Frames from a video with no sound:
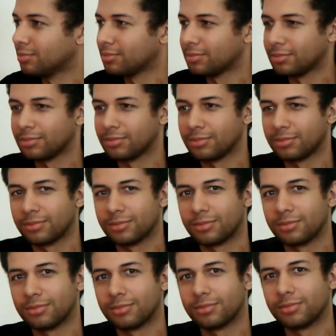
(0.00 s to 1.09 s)

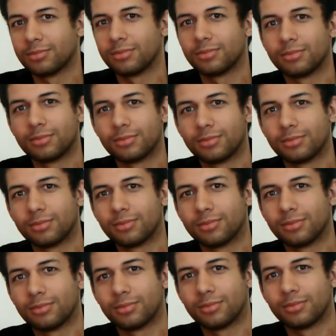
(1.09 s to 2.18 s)

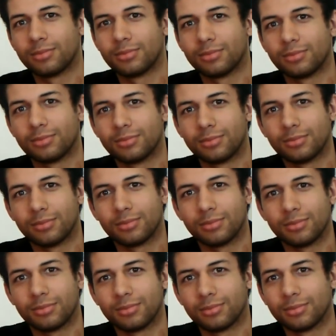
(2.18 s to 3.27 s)

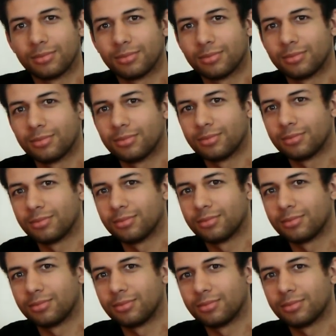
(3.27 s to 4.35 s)

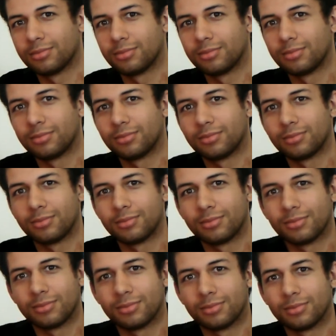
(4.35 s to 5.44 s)

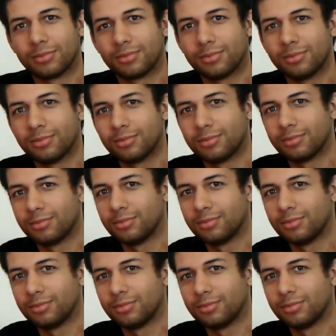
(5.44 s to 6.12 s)
[no speech]